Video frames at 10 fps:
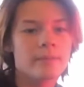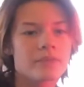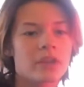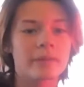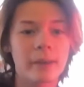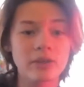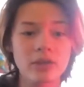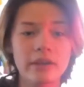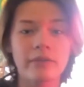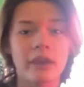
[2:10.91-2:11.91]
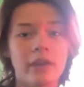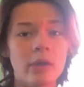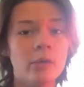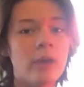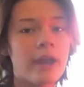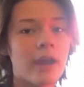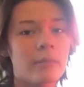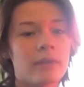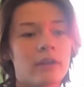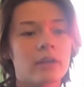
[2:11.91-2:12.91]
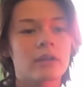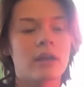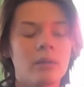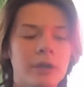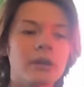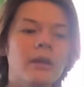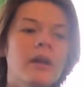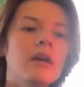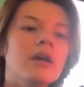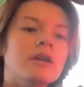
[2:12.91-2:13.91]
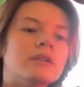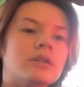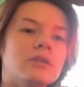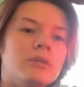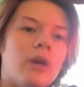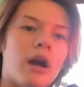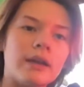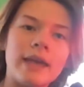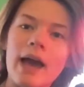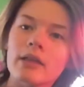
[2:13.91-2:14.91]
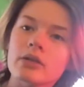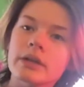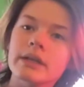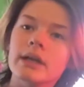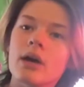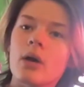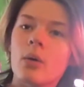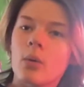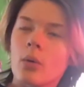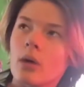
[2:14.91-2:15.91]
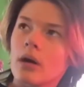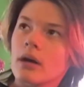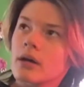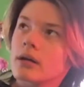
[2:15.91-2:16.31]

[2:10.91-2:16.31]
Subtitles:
especially if they know who I am and they're coming to a gallery or